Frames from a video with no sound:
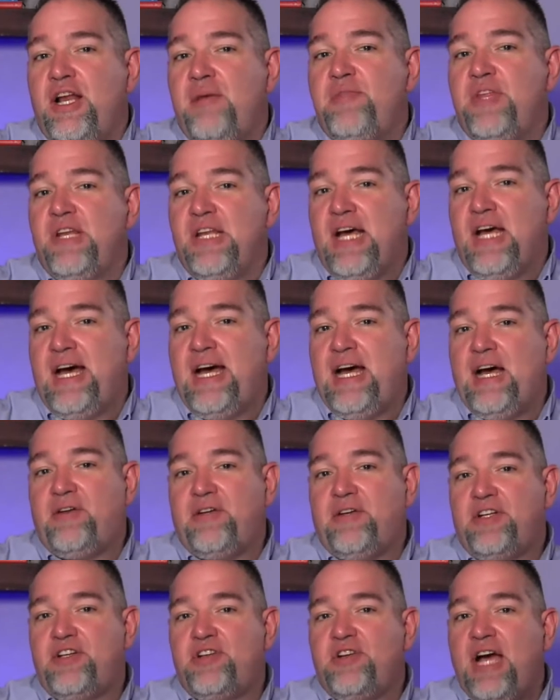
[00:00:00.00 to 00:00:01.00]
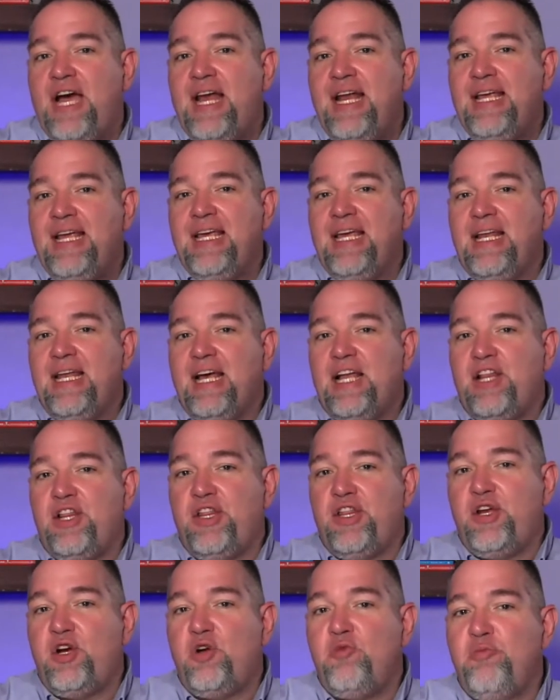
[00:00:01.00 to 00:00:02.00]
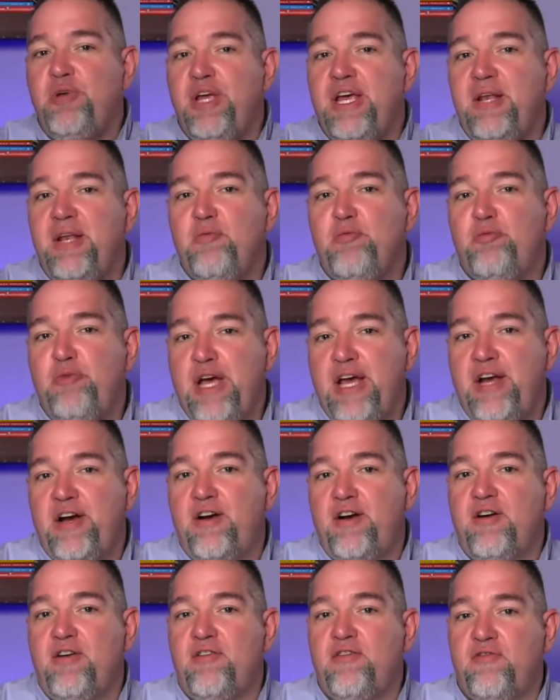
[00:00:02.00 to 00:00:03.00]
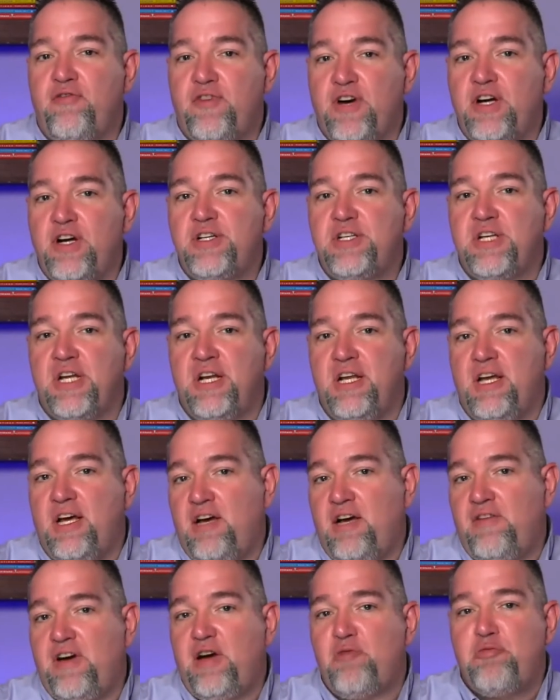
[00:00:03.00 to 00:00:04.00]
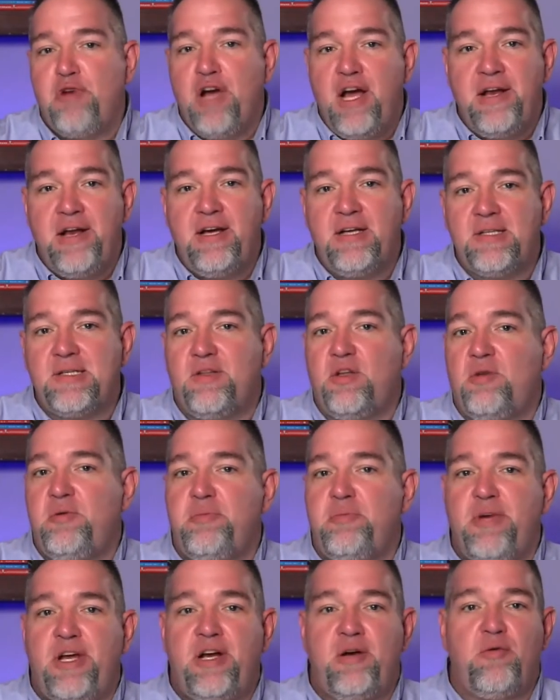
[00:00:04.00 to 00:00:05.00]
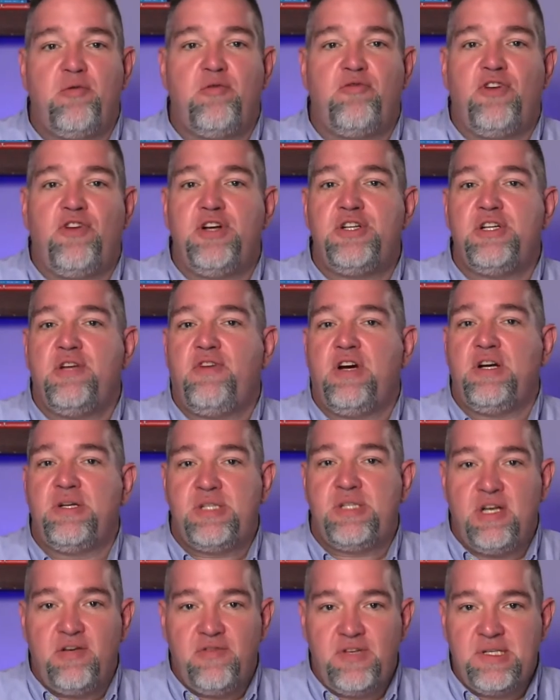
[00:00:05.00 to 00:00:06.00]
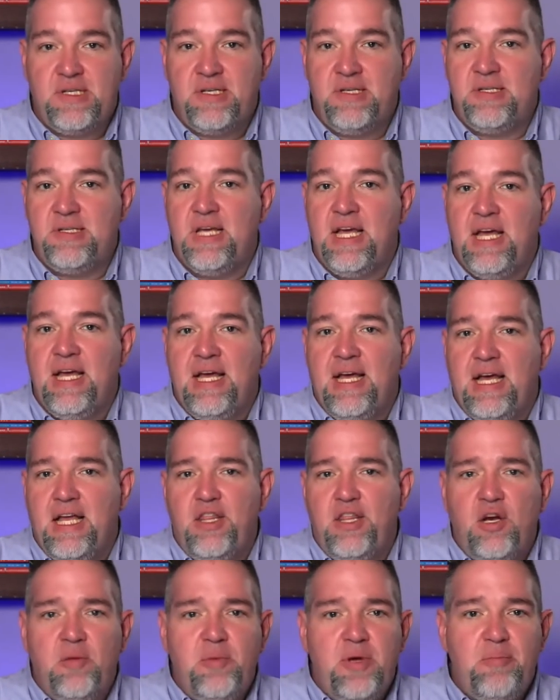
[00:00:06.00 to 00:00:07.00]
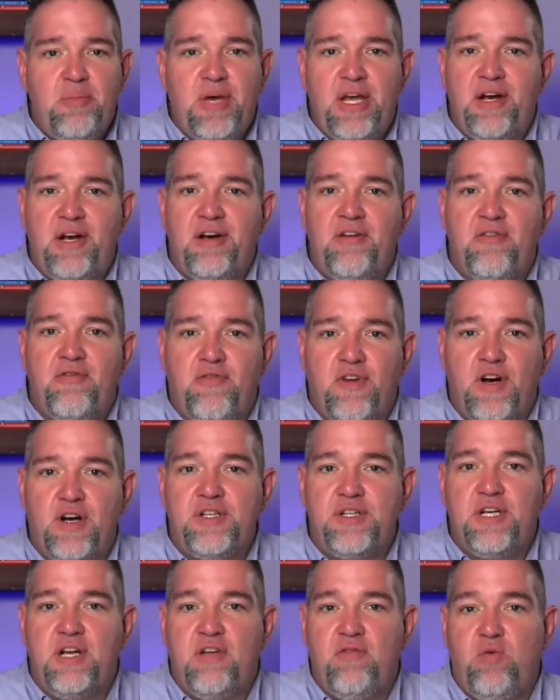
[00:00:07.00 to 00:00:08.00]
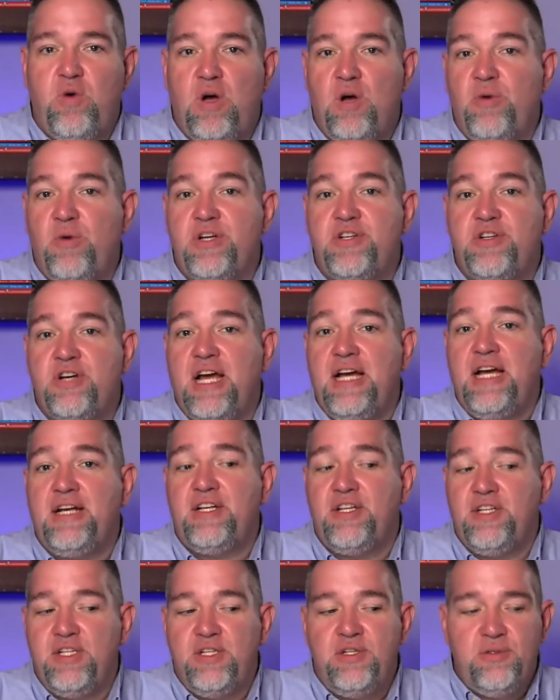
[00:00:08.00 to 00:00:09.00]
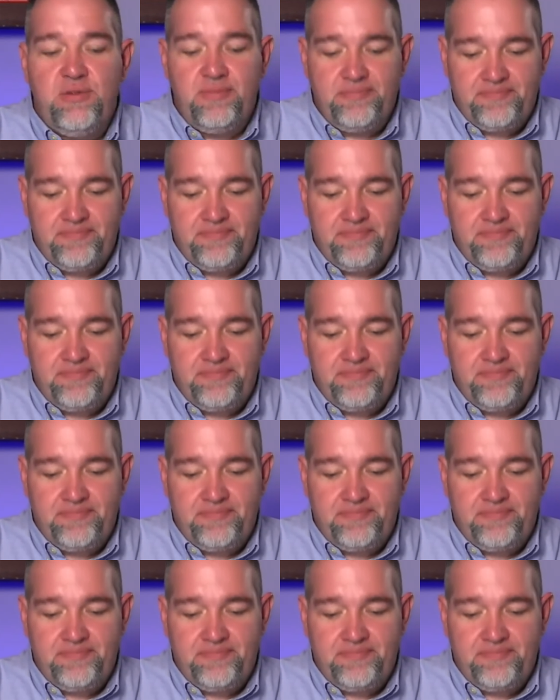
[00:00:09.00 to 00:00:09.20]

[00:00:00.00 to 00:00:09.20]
the dial to try to get a little bit better version of our products, a little bit better version of our services, a little bit better version of what we're trying to do.